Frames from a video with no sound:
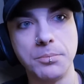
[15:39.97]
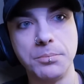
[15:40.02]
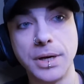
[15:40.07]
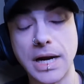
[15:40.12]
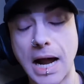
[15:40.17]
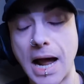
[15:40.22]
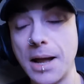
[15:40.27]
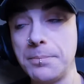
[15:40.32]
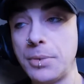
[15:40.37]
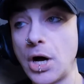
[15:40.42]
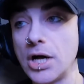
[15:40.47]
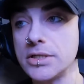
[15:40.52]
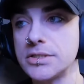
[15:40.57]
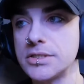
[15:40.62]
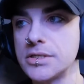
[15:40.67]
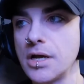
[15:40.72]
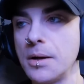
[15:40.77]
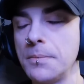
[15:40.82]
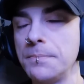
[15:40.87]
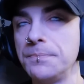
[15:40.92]
But I bought
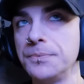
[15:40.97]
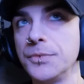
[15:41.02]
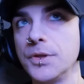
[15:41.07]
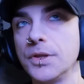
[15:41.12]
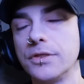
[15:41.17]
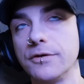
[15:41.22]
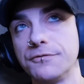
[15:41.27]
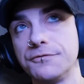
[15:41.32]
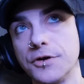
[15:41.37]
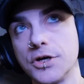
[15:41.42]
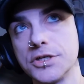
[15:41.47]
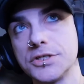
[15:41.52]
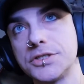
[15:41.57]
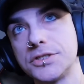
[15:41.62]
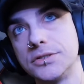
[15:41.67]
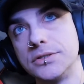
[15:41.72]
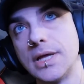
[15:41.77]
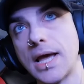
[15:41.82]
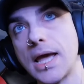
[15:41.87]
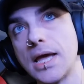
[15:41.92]
some the
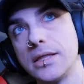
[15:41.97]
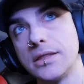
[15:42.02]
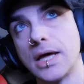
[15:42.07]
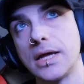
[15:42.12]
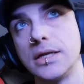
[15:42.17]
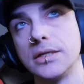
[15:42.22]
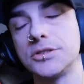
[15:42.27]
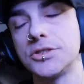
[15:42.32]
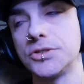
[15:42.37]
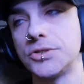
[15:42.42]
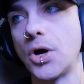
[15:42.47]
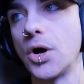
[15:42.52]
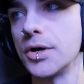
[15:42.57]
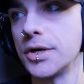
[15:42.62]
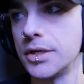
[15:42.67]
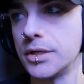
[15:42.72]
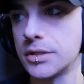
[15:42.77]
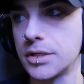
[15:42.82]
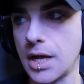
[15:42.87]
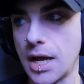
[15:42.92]
first day that it
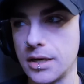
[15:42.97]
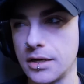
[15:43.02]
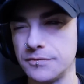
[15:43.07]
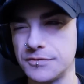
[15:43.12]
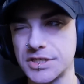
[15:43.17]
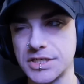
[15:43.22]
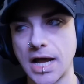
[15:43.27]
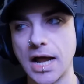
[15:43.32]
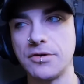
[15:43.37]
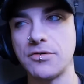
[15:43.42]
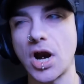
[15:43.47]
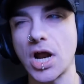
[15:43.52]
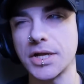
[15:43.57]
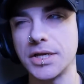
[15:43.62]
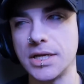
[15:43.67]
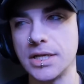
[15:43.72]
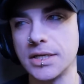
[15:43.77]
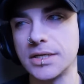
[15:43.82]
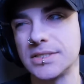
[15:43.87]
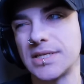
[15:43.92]
started kind of
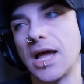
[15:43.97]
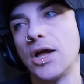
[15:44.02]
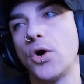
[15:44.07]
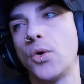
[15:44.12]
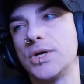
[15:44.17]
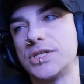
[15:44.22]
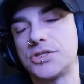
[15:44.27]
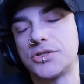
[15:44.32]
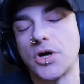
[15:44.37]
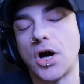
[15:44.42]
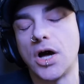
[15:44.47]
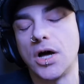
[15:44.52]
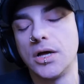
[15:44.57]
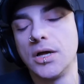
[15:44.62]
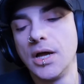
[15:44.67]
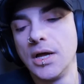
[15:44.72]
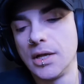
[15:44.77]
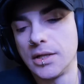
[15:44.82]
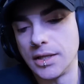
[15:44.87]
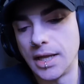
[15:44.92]
skyrocketing, because I always thought,